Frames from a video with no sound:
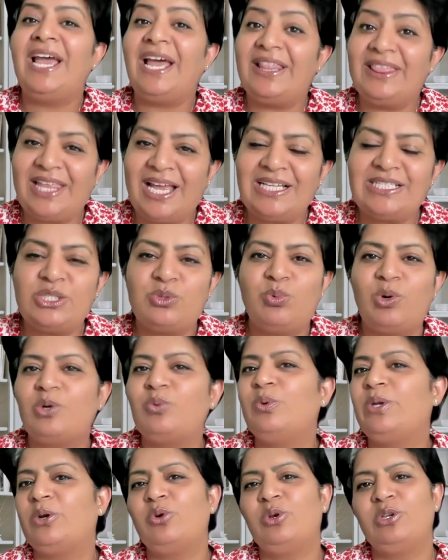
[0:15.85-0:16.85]
And that's what
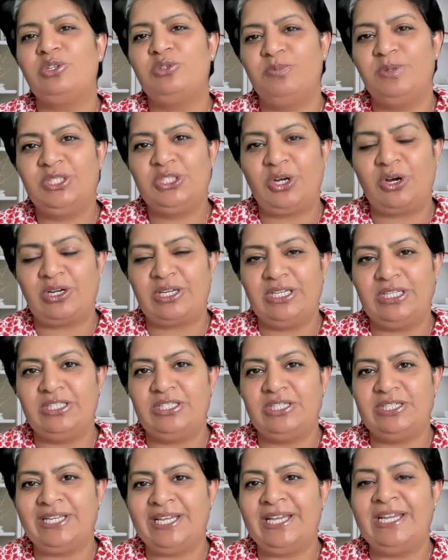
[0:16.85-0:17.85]
we are going to be talking
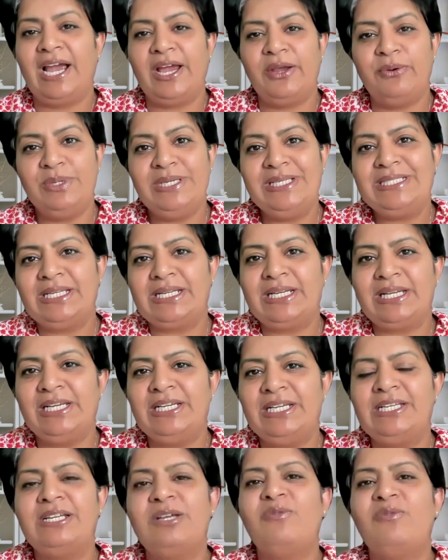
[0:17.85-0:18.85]
today. I recently
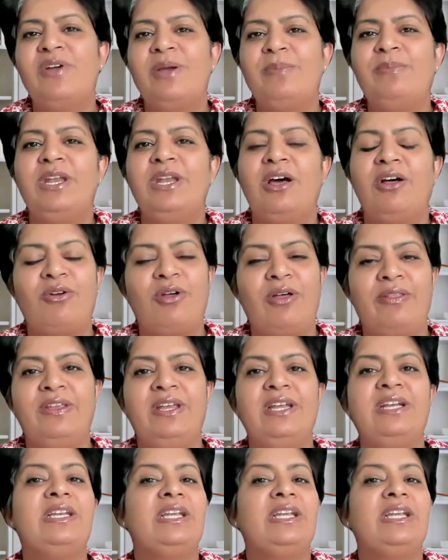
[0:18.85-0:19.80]
did a webinar on it.